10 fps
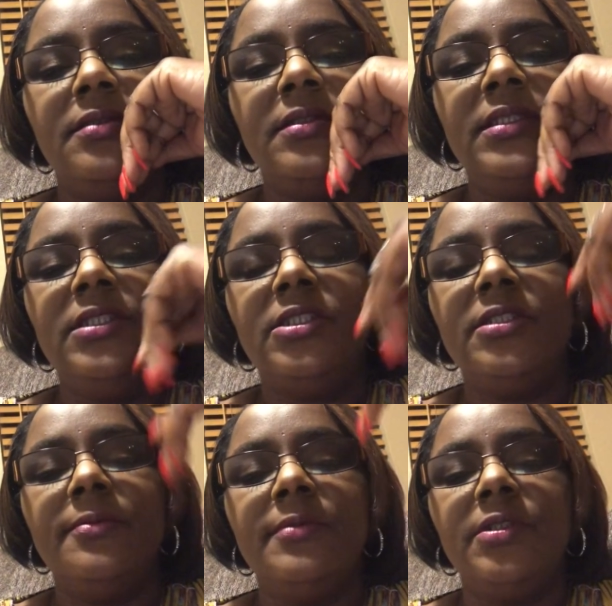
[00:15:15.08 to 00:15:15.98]
teach
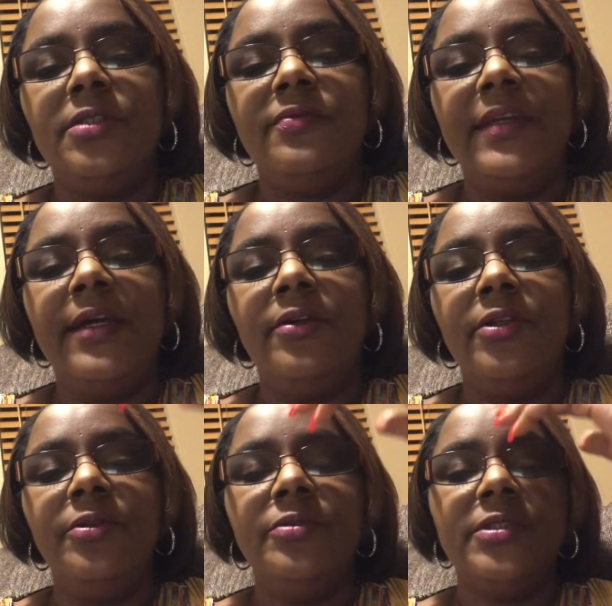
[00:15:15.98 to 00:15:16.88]
them good
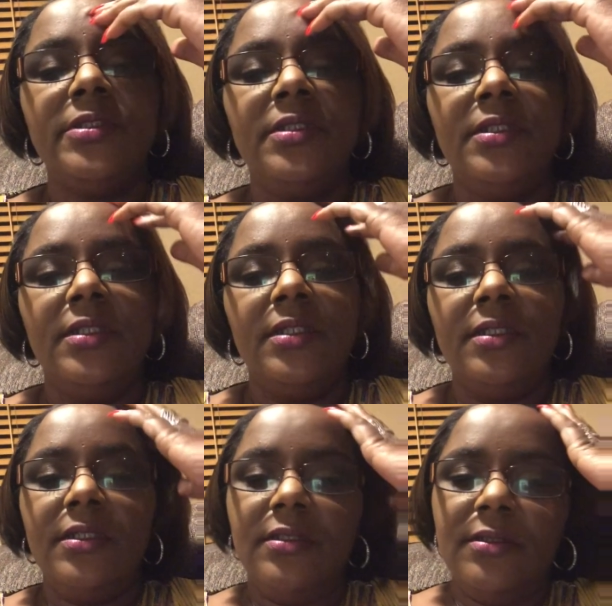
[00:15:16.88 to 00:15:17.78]
values.
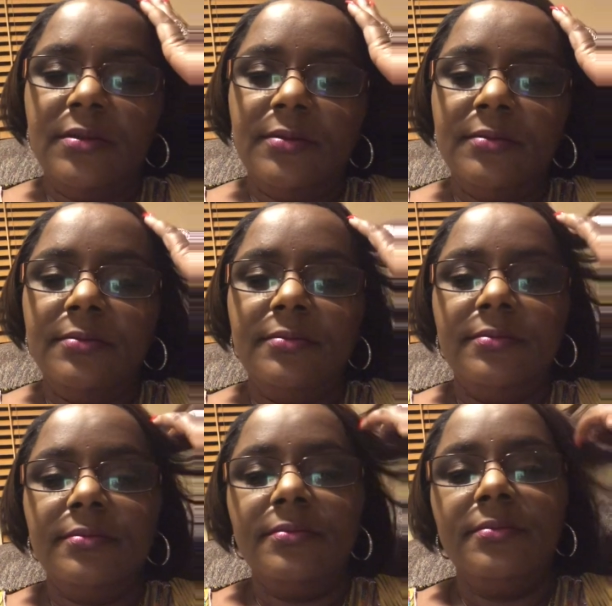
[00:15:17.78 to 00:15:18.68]
Um,
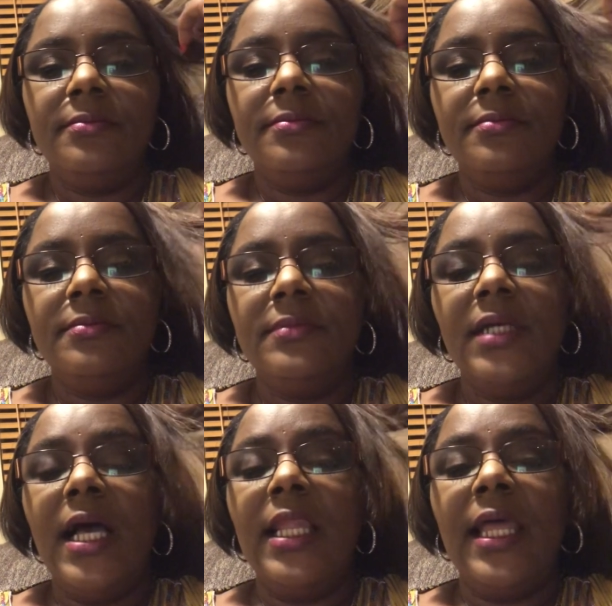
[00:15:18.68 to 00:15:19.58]

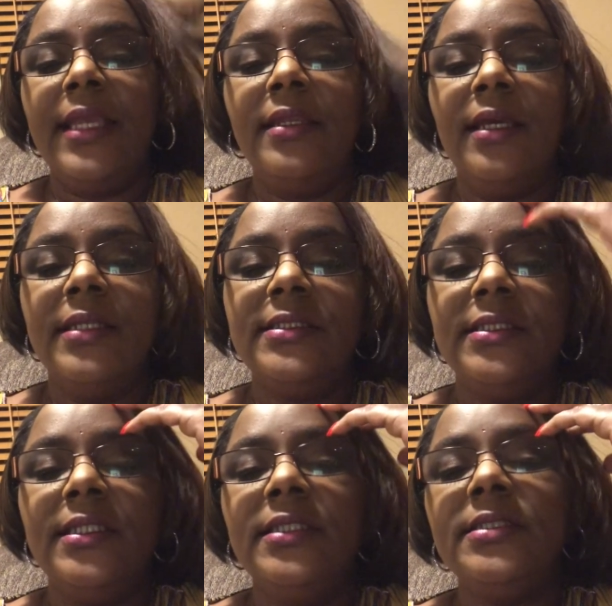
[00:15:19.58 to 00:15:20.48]
I like nice
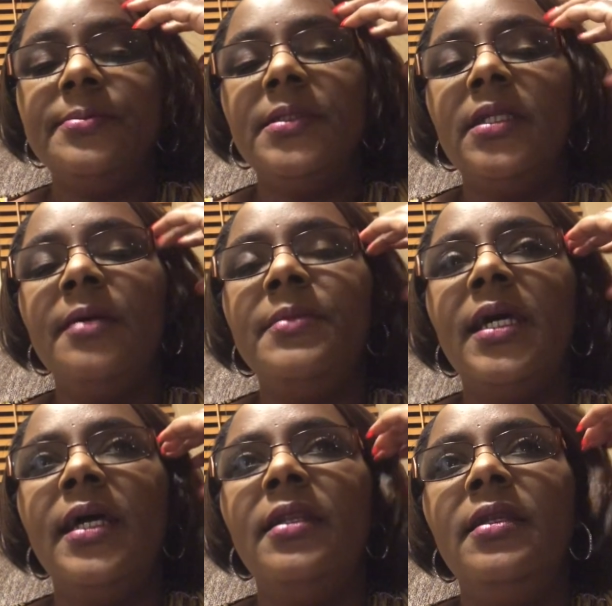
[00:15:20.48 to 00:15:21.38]
things, but I'm
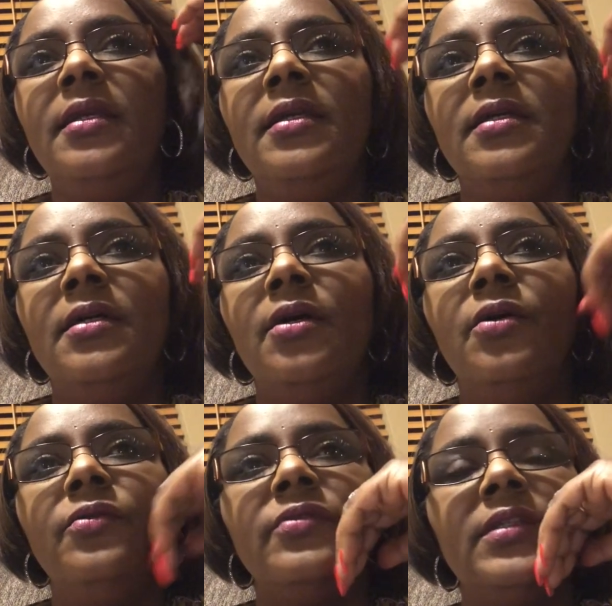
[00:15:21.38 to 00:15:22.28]
not
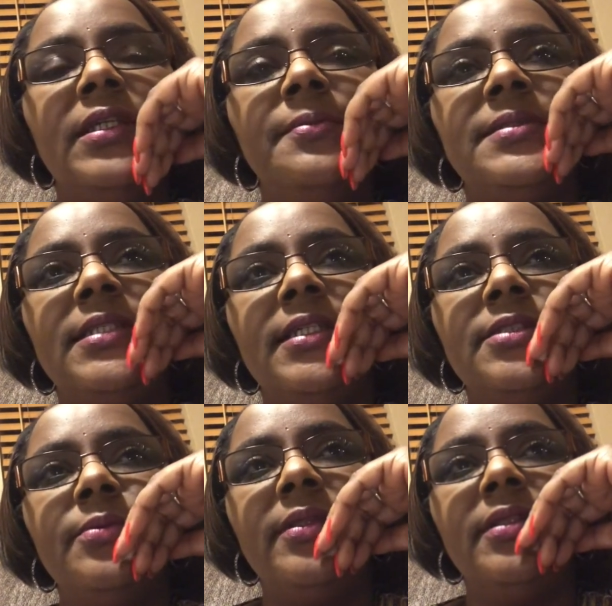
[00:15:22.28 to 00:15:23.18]
overly
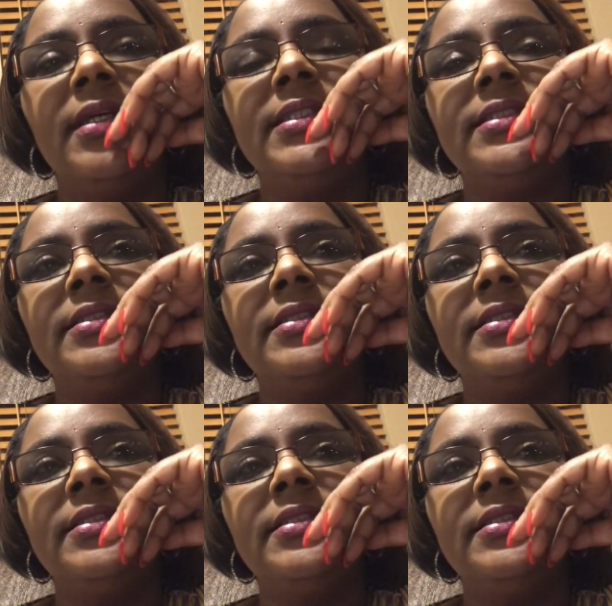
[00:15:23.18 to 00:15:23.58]
obsessed with nice